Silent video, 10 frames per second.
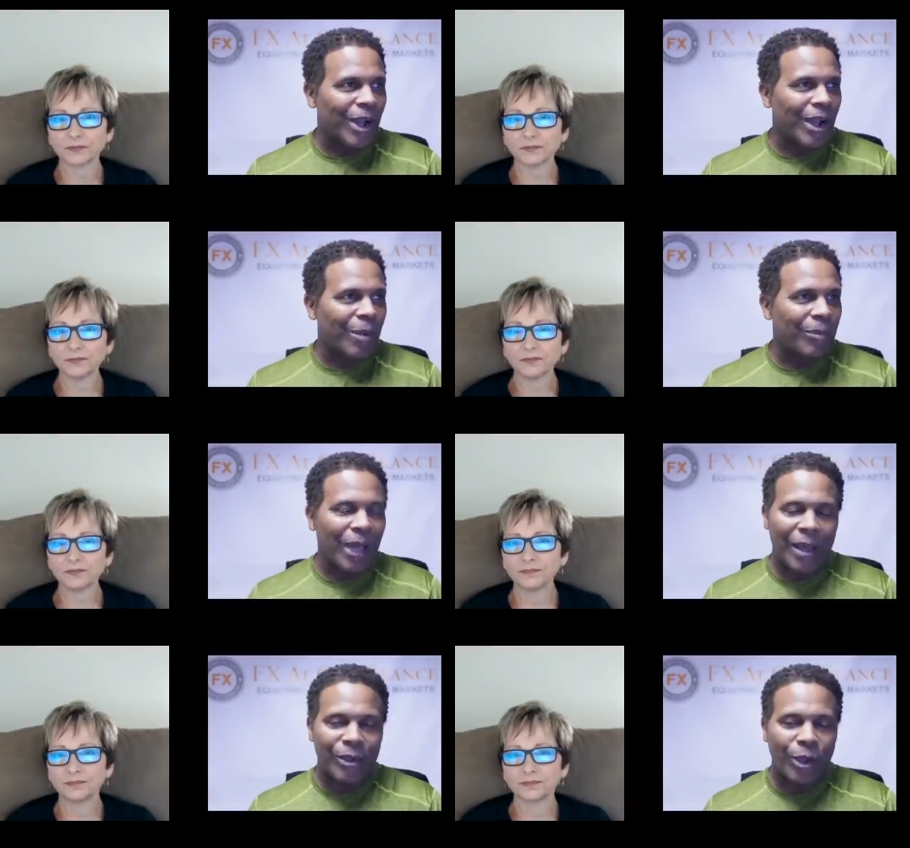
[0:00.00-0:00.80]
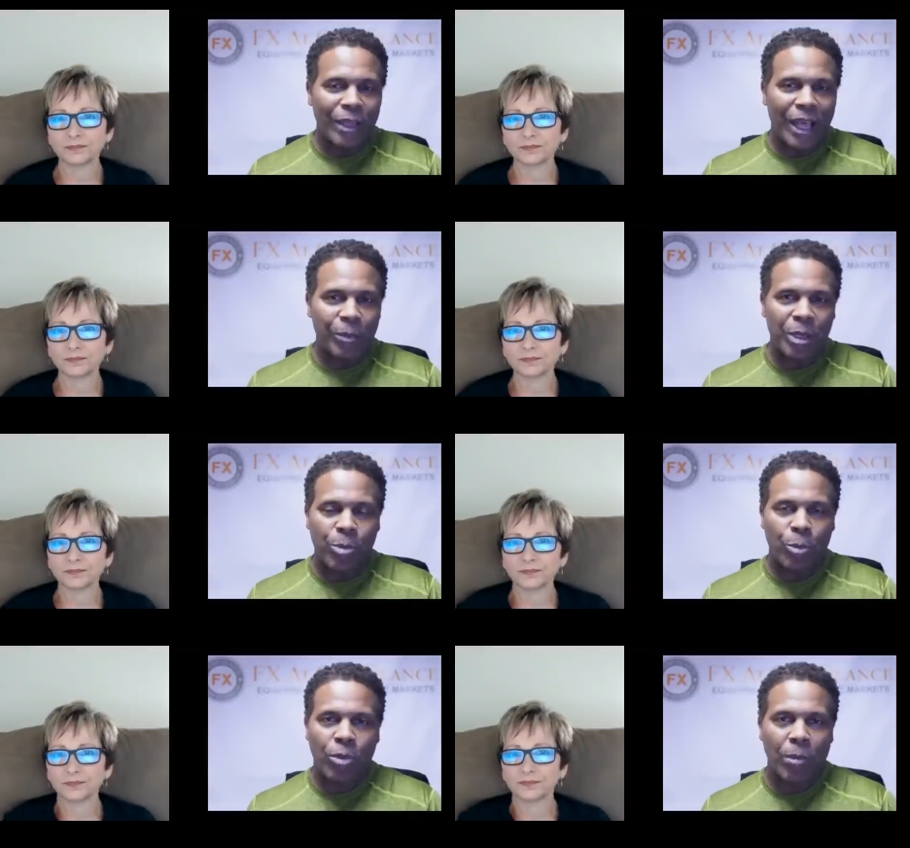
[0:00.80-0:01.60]
Speaker 1: Um, I know a lot of
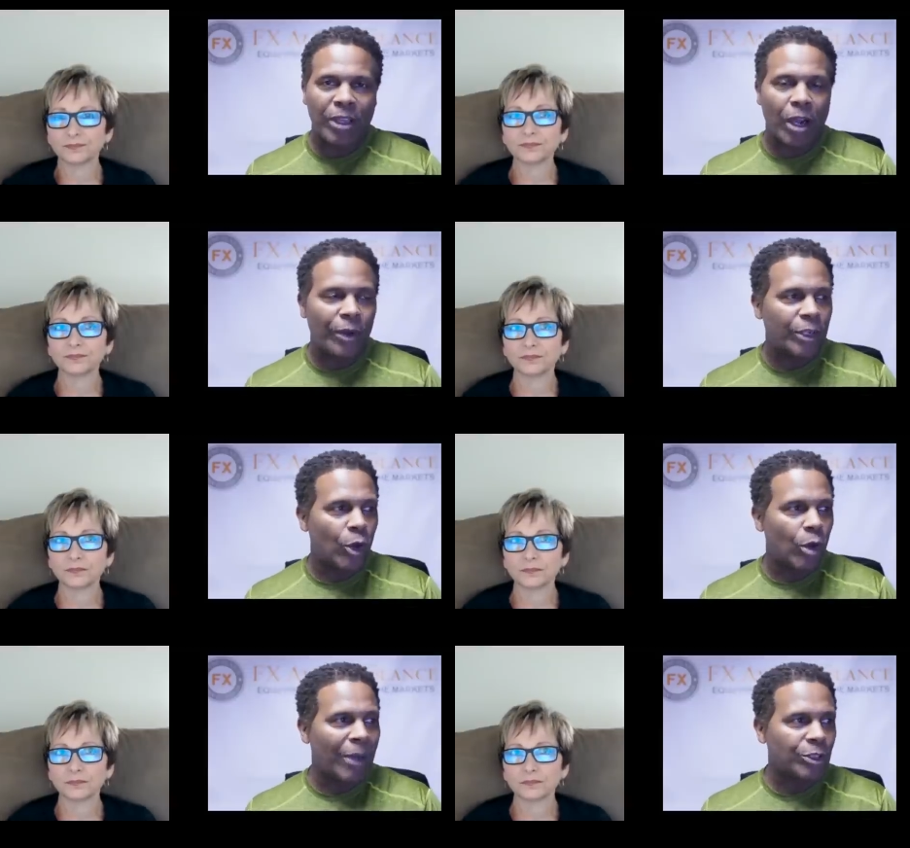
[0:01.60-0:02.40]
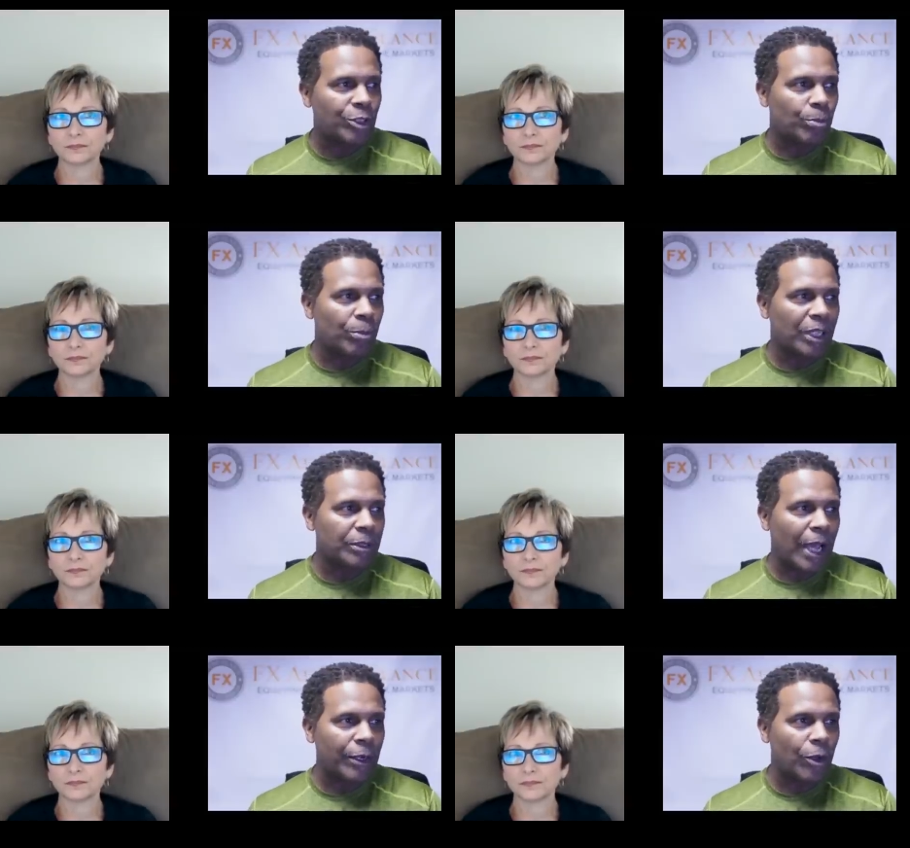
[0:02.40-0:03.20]
people probably already know about you, but
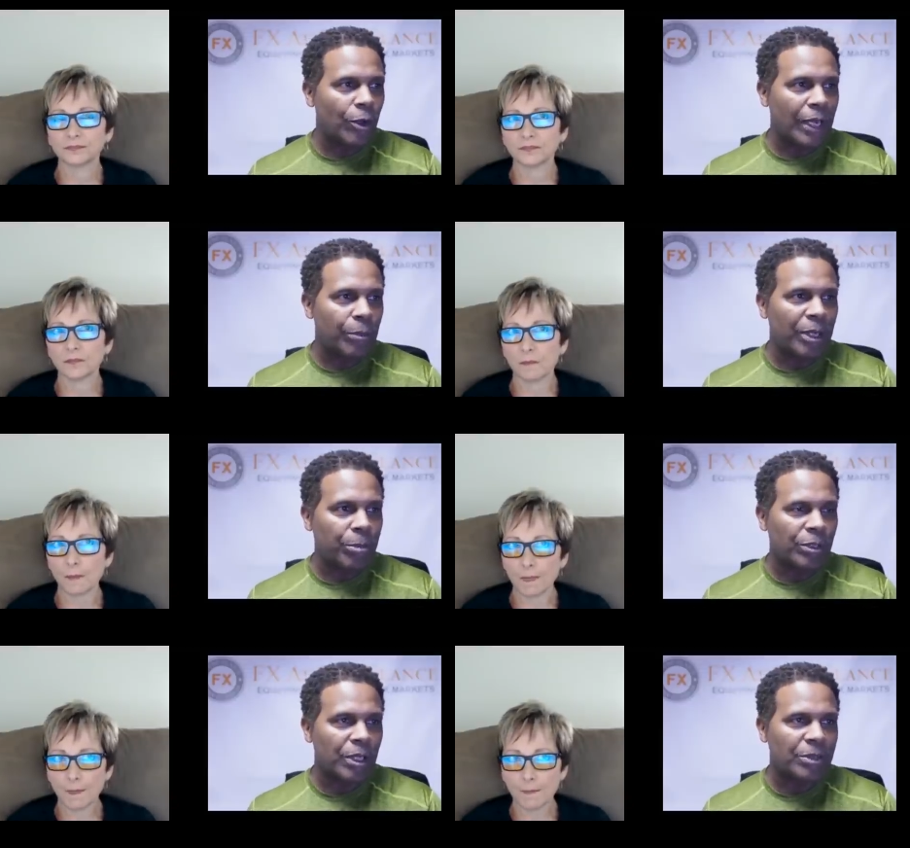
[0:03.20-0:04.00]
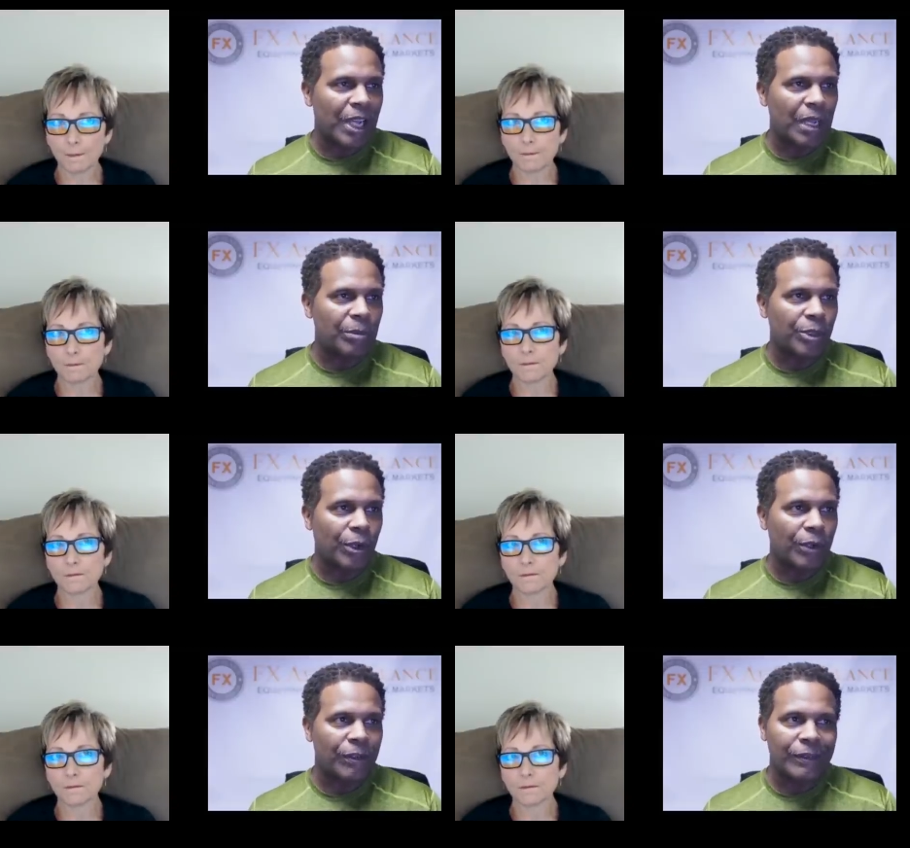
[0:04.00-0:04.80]
I know a lot of people sometimes
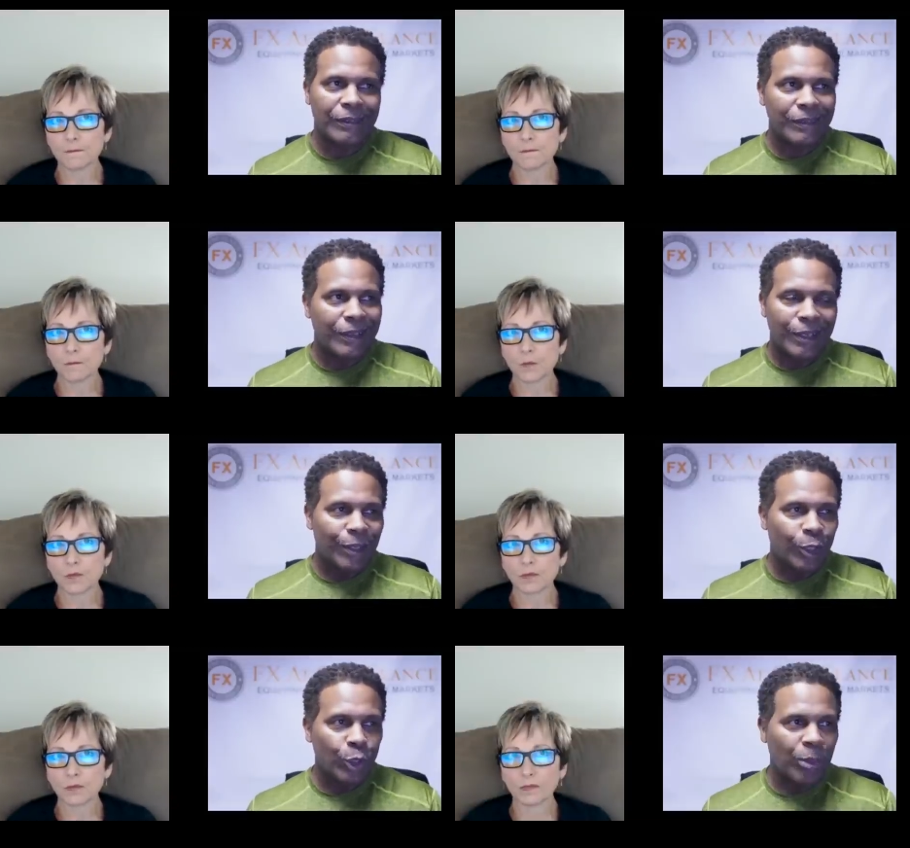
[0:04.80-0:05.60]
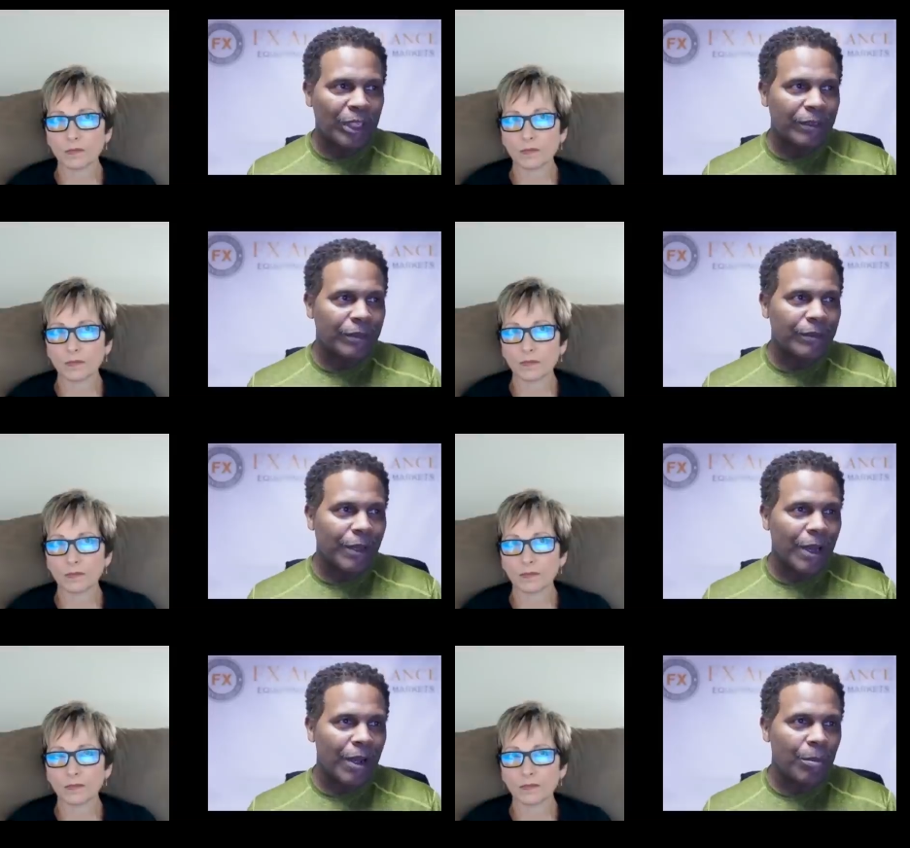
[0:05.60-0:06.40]
are a little bit,
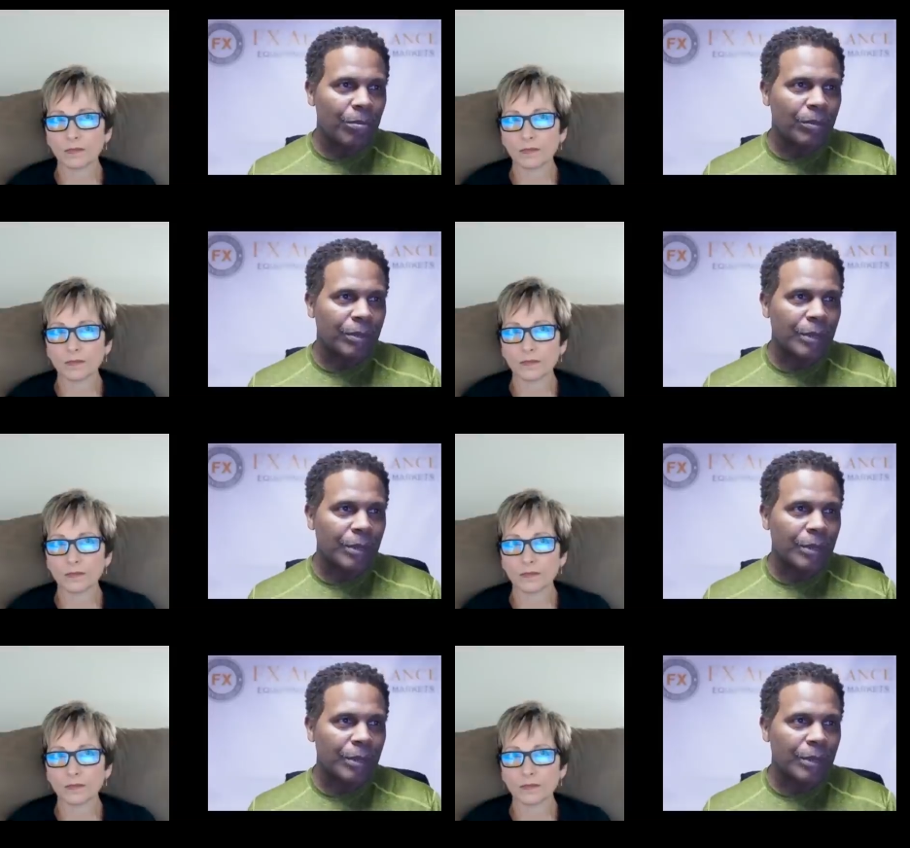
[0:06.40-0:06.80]
um,